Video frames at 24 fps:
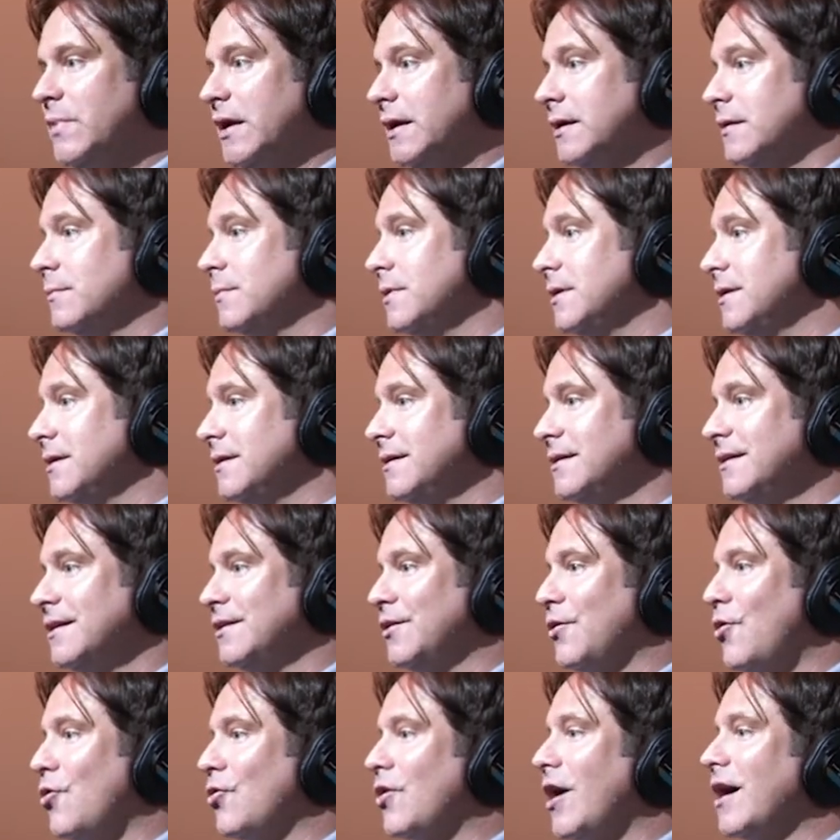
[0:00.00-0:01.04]
it can be, you
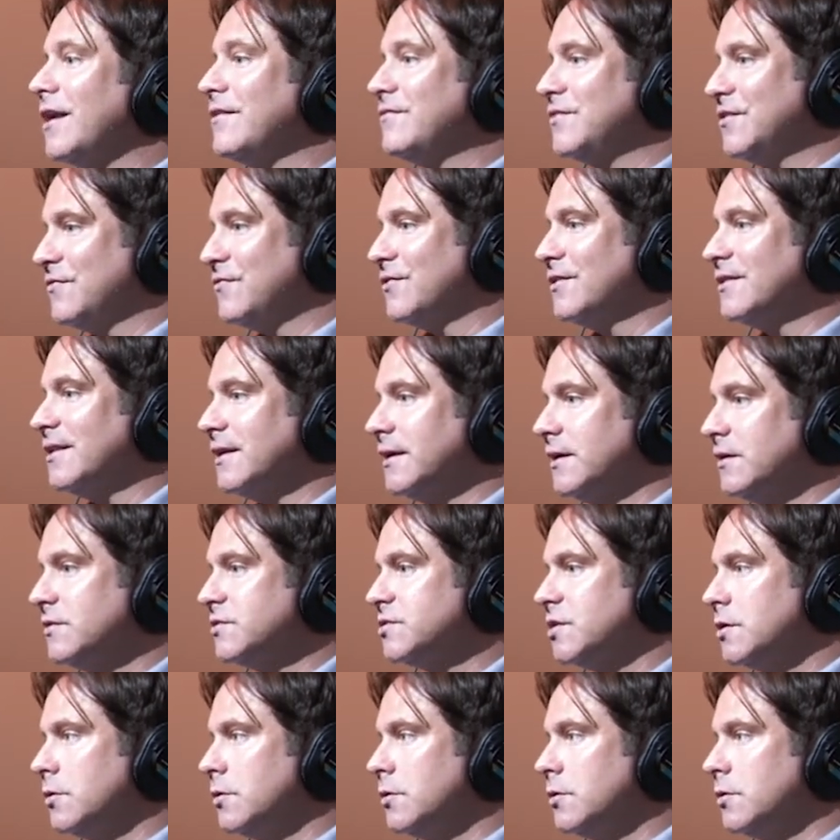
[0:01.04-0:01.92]
know, all kind of different links.